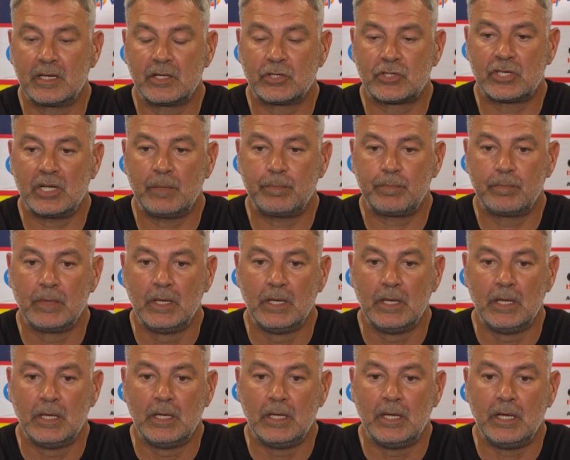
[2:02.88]
leadership,
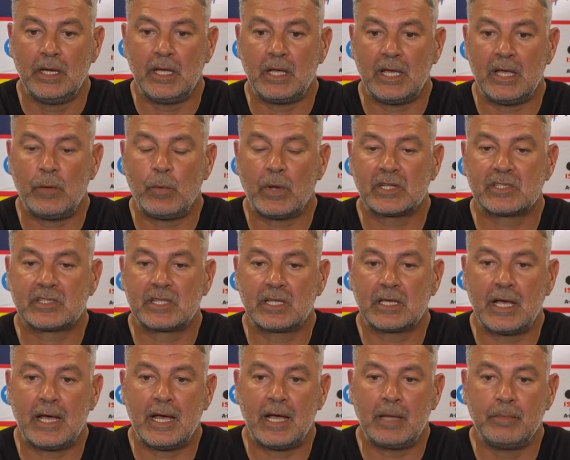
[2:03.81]
he won us
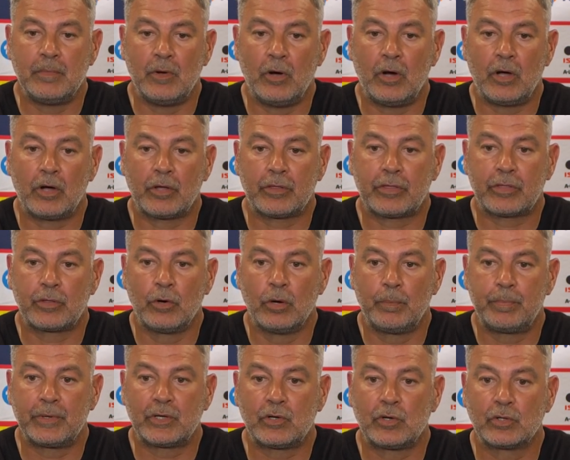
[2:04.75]
the game, I
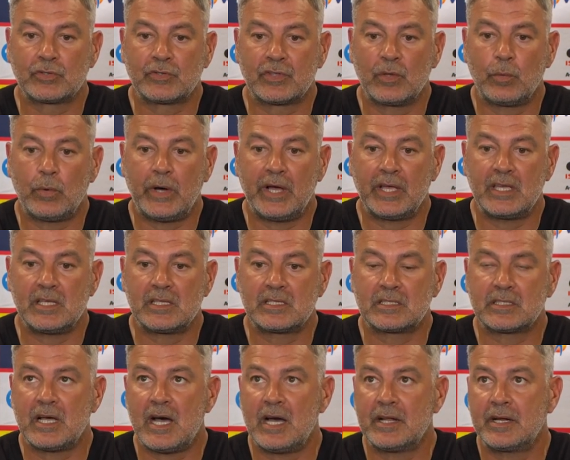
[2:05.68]
thought, because of the way he
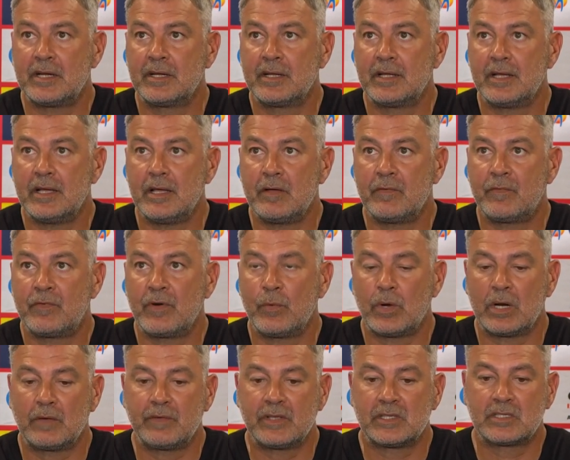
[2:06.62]
started. Every
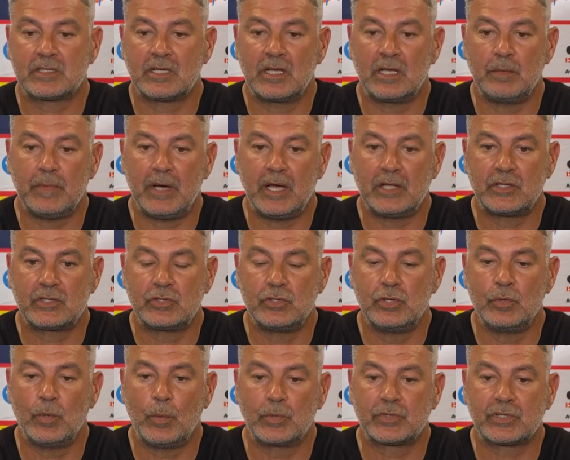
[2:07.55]
one of his
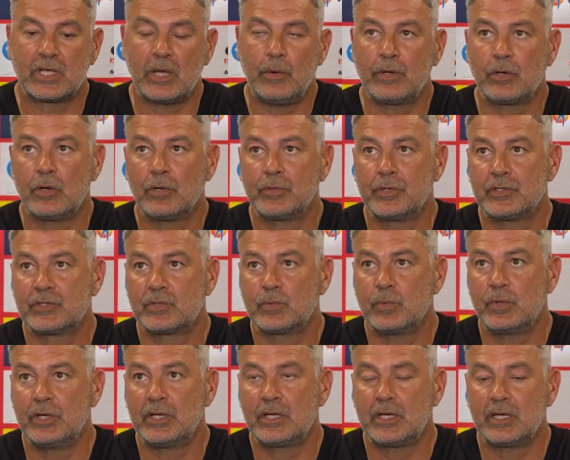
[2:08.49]
teammates knew what was going on
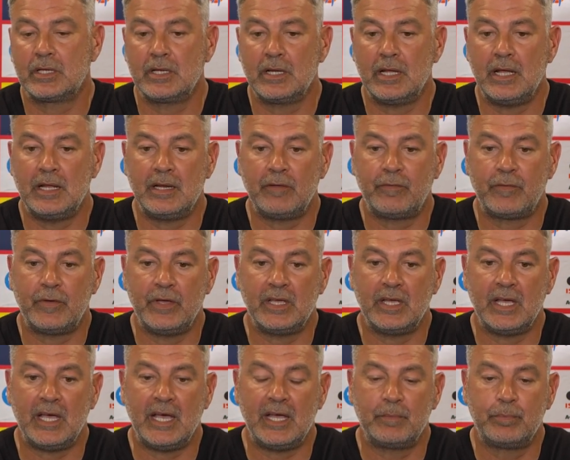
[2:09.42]
this week. And if
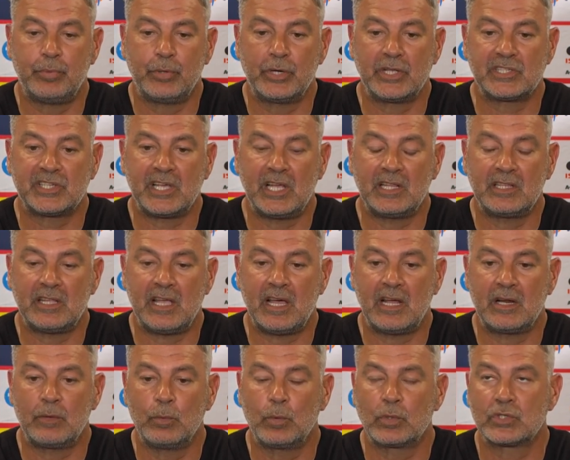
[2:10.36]
he had put his head
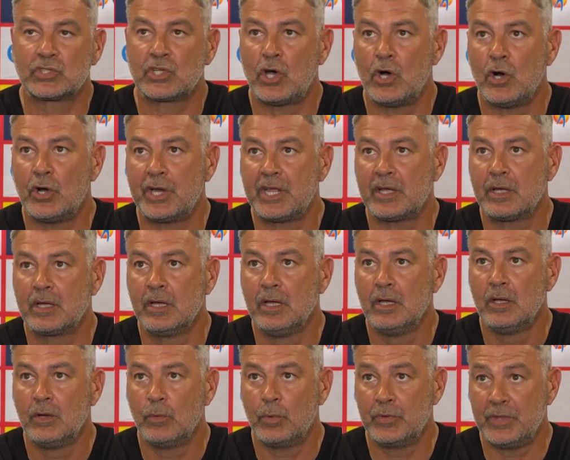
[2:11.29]
down and was hiding
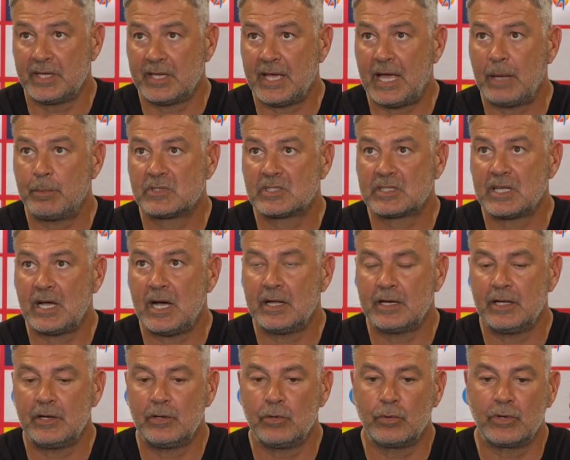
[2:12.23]
when the game
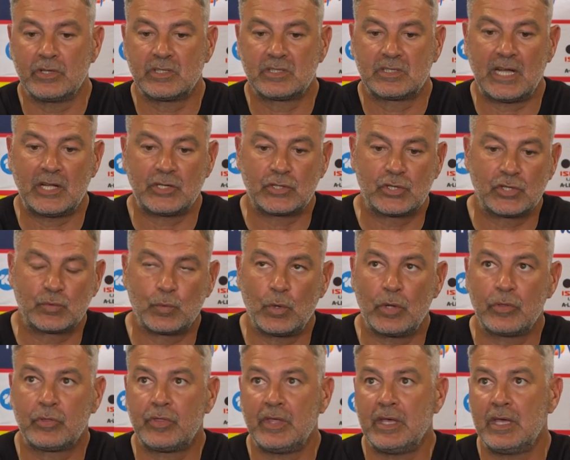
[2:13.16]
started, or his touches
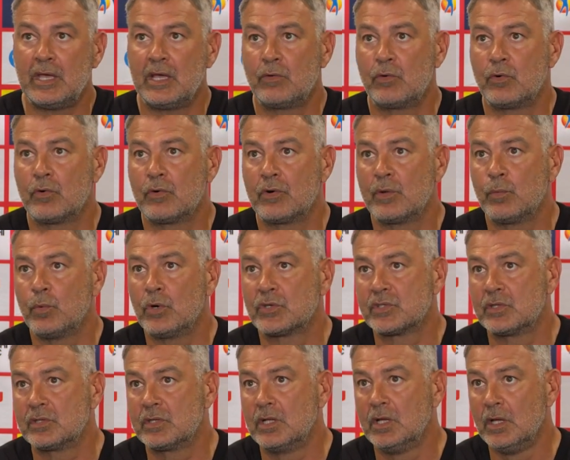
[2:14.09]
weren't there, or he
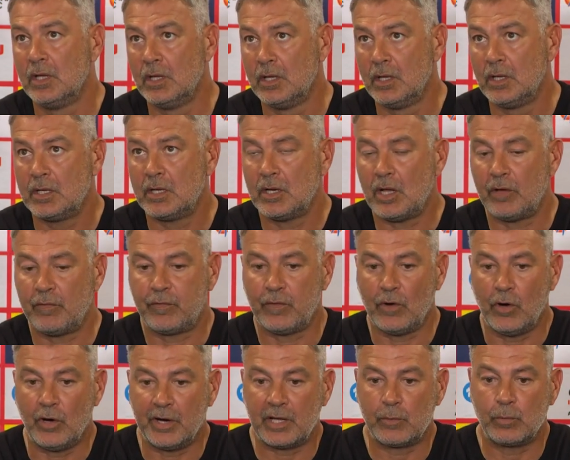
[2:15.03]
wasn't, you know,
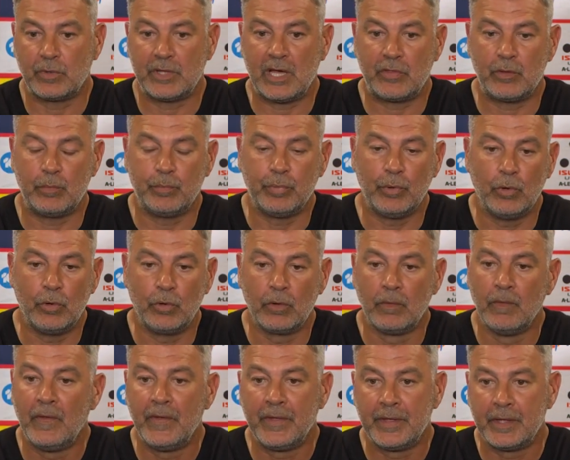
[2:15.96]
fighting without the
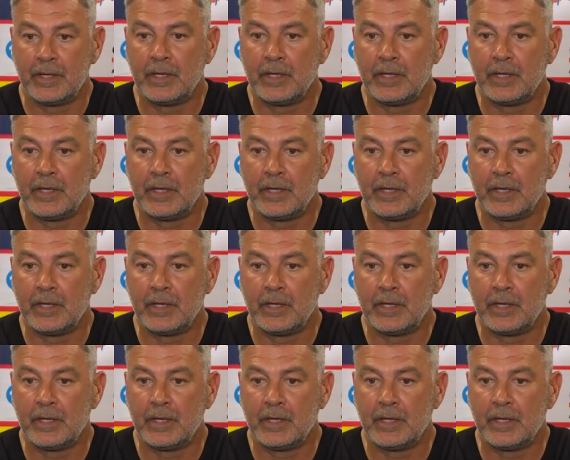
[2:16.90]
ball,